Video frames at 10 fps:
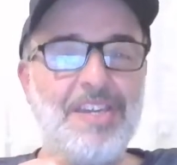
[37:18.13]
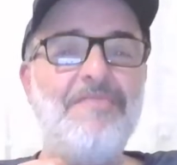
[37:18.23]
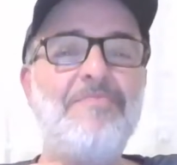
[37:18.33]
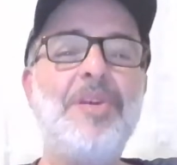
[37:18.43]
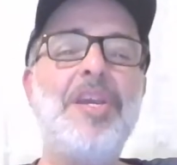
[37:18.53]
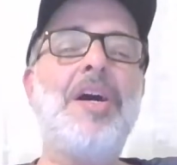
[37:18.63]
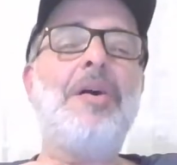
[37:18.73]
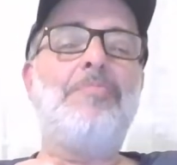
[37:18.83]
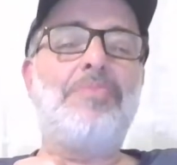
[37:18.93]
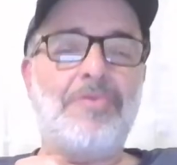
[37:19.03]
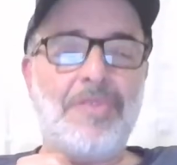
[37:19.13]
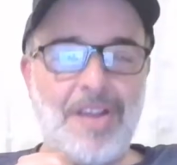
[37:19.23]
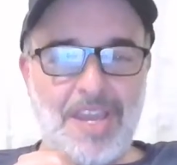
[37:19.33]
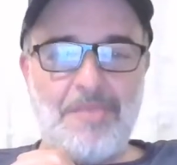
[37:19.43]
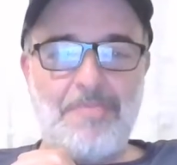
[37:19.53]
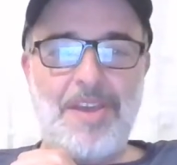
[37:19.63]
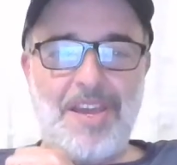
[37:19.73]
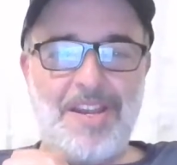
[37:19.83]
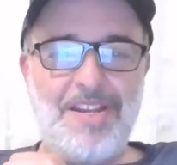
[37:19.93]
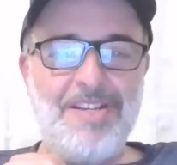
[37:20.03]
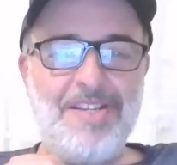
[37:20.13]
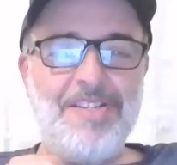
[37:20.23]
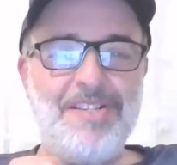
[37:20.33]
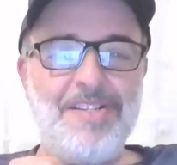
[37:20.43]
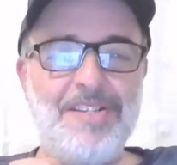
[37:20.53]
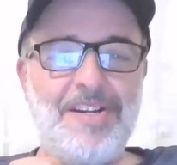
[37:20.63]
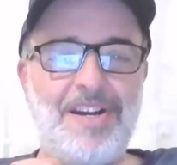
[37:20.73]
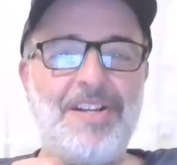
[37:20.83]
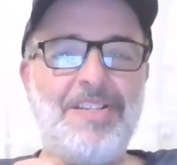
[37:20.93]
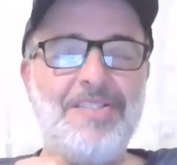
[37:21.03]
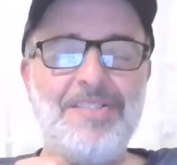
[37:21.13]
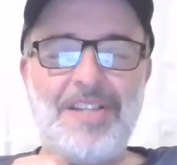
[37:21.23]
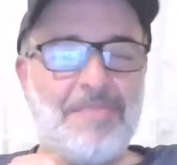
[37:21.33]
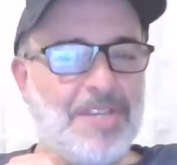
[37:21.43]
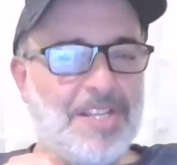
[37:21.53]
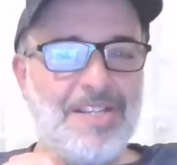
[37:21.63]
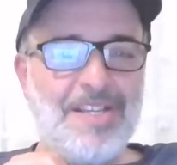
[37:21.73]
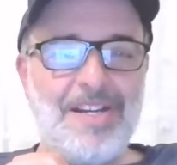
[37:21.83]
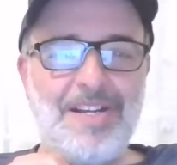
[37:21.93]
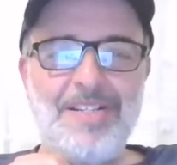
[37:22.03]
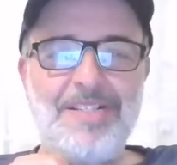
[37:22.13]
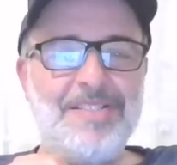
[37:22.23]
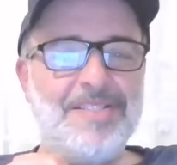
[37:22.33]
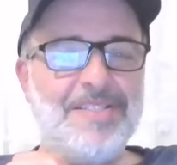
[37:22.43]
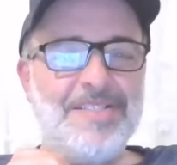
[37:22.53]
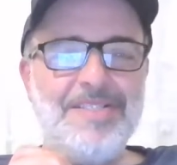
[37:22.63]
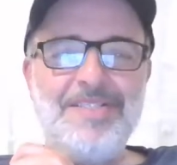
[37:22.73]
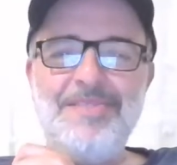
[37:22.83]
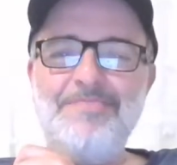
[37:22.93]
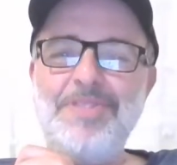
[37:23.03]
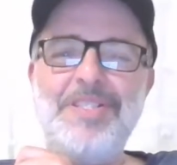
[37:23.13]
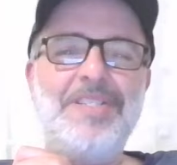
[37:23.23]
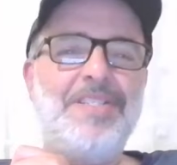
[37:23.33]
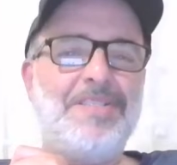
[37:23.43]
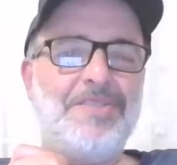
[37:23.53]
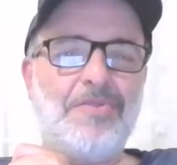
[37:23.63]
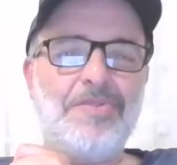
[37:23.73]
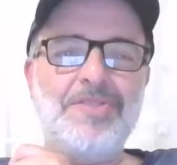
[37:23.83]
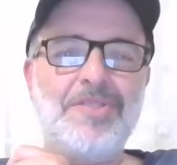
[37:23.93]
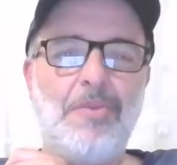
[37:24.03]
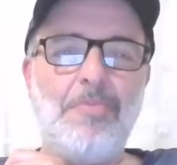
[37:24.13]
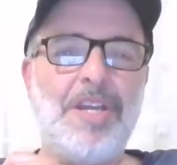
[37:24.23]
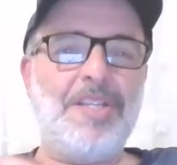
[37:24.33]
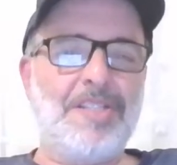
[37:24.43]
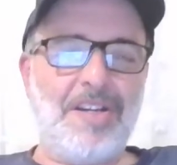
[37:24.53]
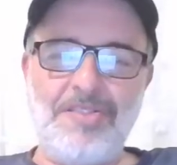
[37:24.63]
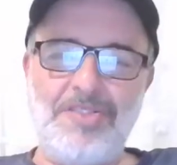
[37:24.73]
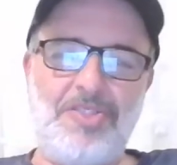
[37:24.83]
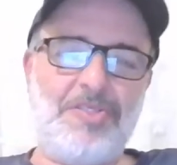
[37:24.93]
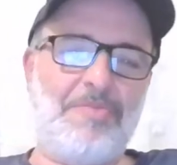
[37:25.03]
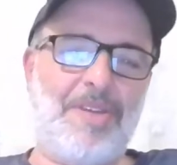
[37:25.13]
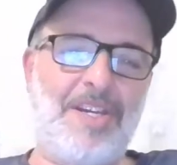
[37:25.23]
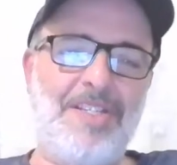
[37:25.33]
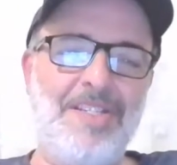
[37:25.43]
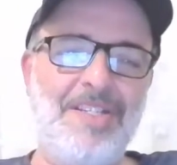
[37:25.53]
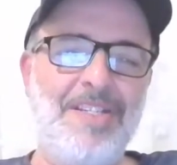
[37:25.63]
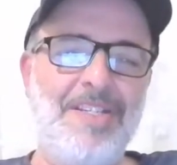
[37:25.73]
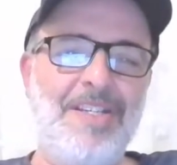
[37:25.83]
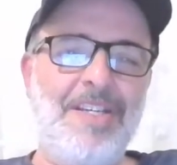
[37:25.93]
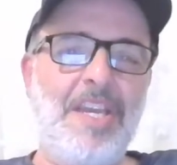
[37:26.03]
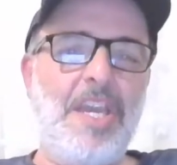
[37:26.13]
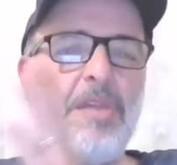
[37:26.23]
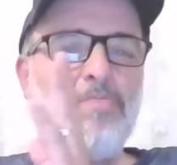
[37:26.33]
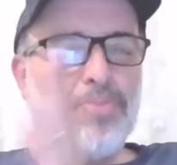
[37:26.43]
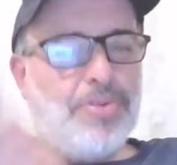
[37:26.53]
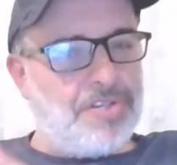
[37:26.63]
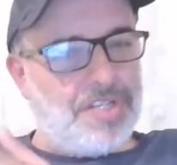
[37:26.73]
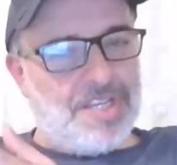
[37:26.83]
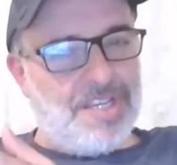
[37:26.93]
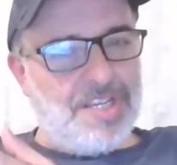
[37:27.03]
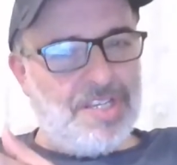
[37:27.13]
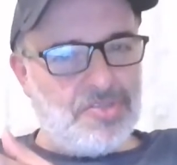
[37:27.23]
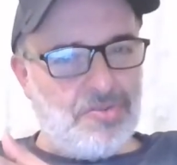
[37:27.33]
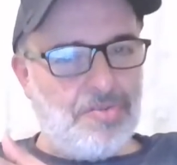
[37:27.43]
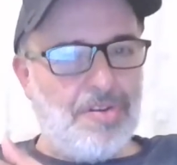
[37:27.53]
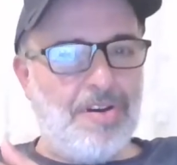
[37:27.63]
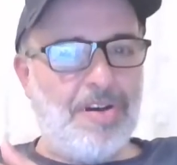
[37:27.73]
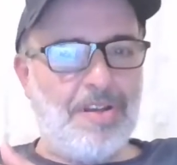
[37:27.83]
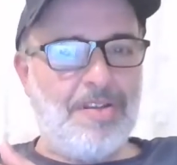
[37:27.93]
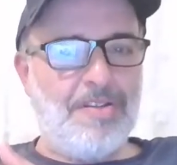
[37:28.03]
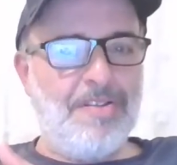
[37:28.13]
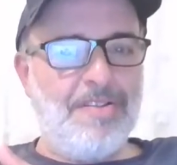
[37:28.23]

Give me a break, man. I mean, please don't insult my intelligence, man. He put it in his Quran.